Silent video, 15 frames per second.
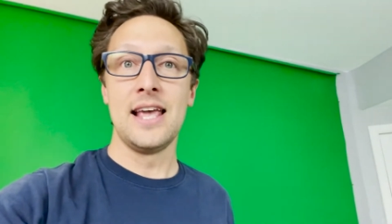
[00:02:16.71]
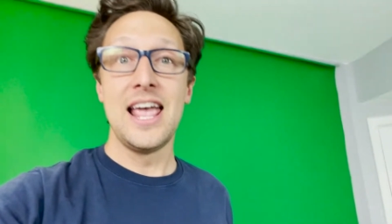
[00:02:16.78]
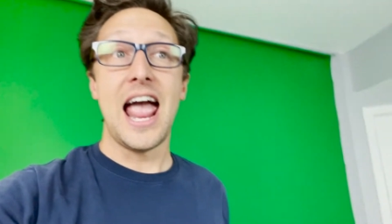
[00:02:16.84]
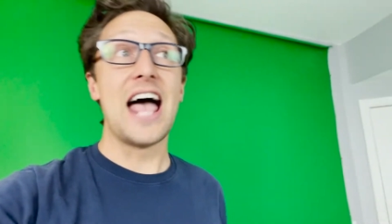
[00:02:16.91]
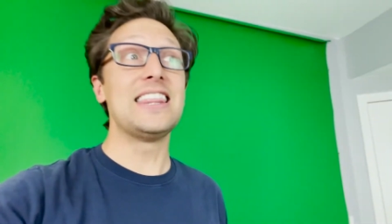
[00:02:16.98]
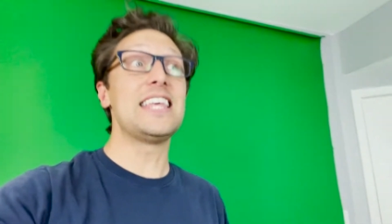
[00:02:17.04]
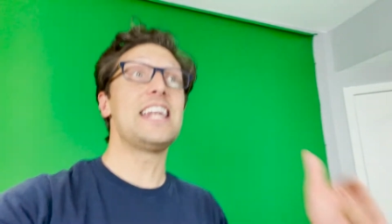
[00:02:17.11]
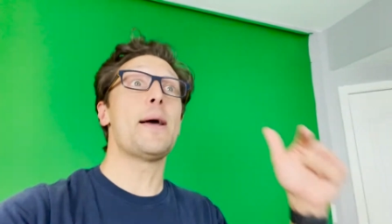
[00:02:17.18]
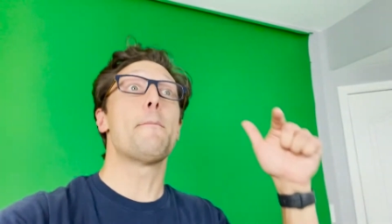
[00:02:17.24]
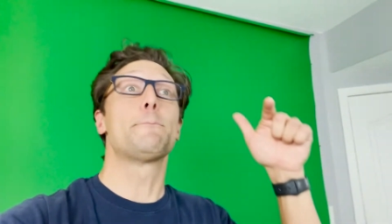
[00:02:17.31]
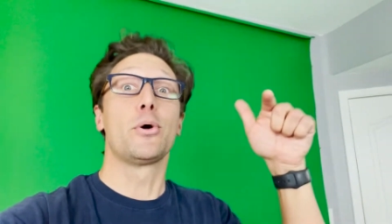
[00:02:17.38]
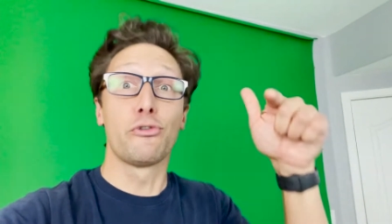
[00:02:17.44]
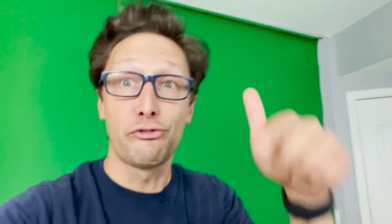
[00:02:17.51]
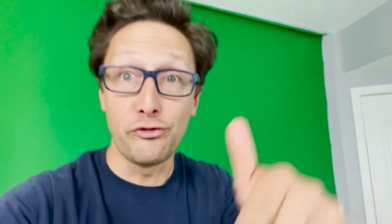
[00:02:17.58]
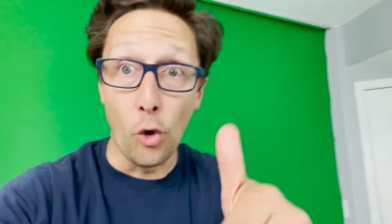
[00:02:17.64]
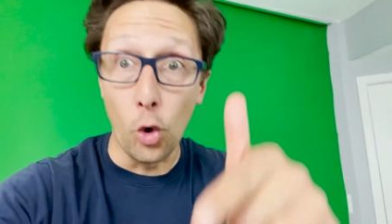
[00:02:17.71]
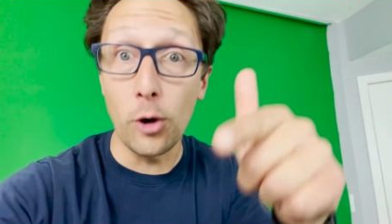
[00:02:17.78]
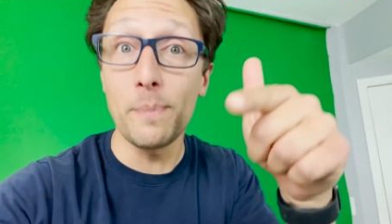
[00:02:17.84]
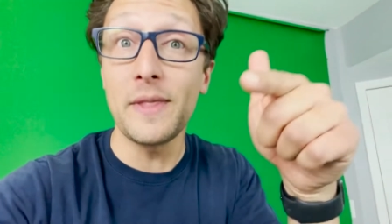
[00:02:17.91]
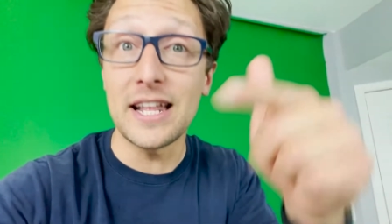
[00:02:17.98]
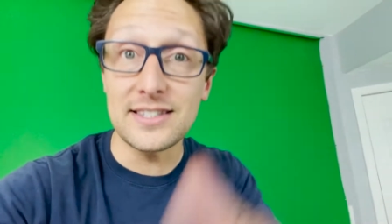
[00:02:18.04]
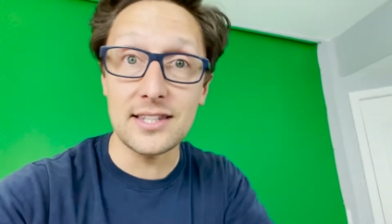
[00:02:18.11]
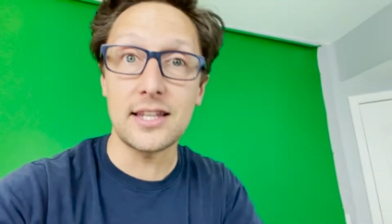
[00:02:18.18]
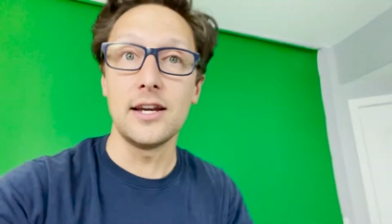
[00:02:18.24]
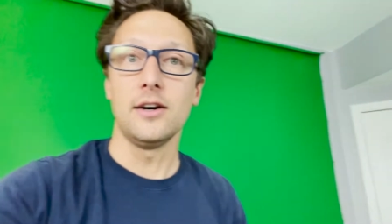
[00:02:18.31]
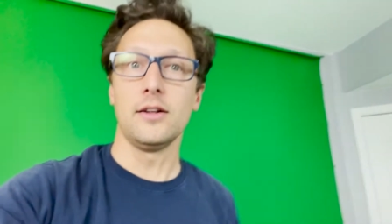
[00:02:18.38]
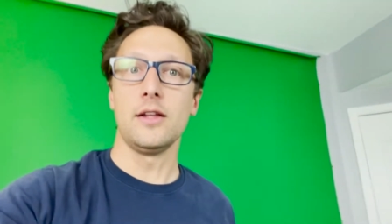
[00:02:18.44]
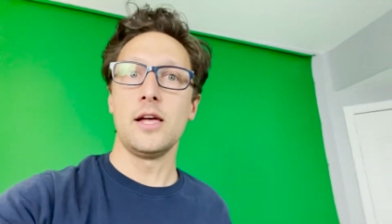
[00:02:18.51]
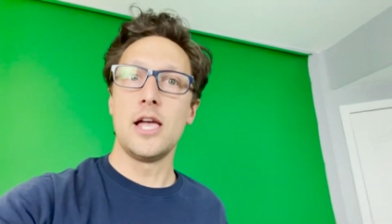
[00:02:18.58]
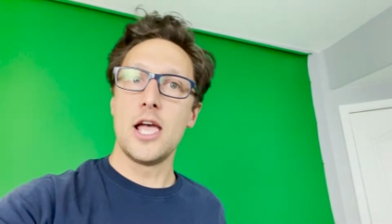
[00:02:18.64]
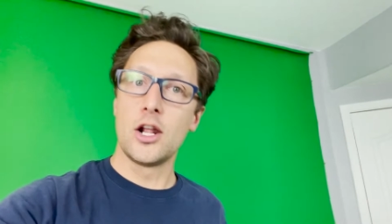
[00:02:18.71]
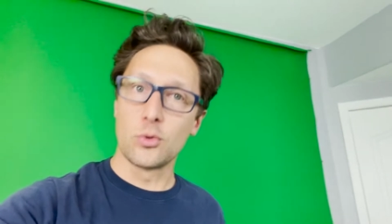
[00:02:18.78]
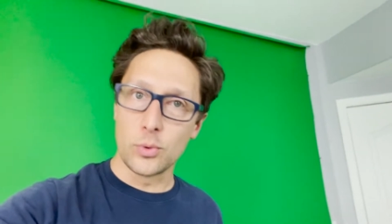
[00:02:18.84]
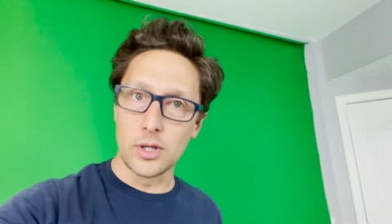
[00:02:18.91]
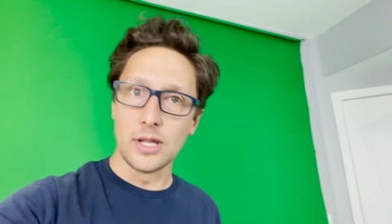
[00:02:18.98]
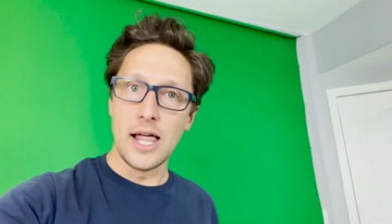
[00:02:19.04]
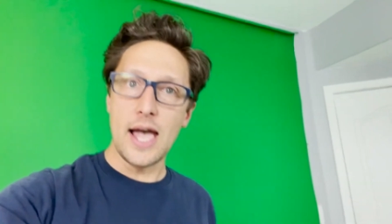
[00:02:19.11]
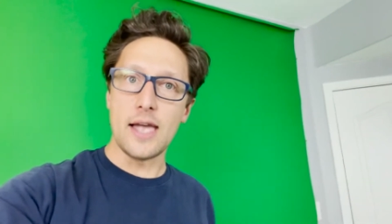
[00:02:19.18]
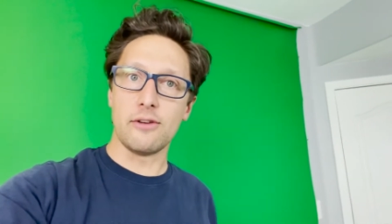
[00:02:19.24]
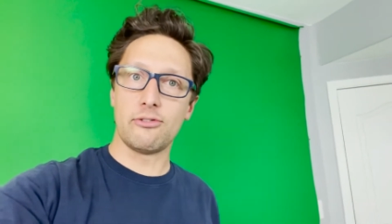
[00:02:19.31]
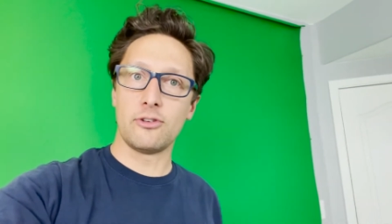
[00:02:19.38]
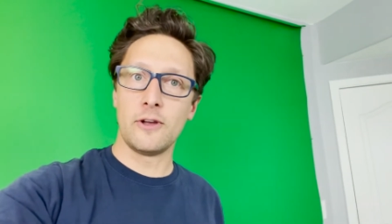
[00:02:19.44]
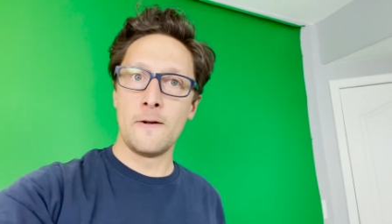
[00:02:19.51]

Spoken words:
and then perform that skill in real life.